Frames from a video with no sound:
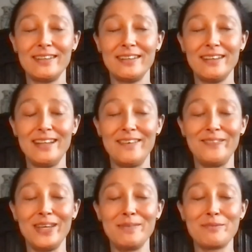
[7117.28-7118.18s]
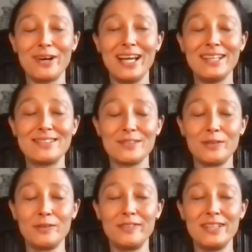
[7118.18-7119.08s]
And then we embrace
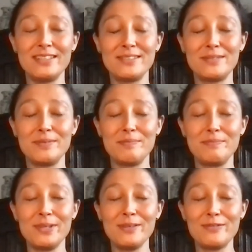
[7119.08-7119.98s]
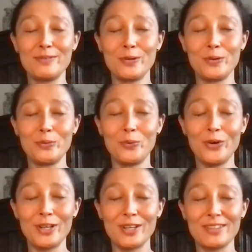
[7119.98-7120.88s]
all these beautiful
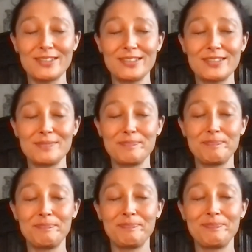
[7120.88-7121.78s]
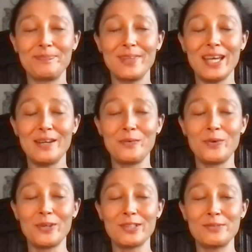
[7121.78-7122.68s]
waters and the
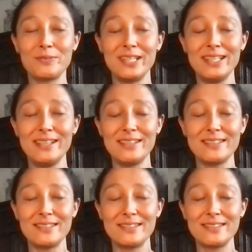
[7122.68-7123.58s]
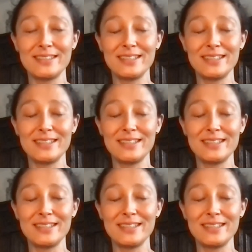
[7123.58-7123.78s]
waters within us.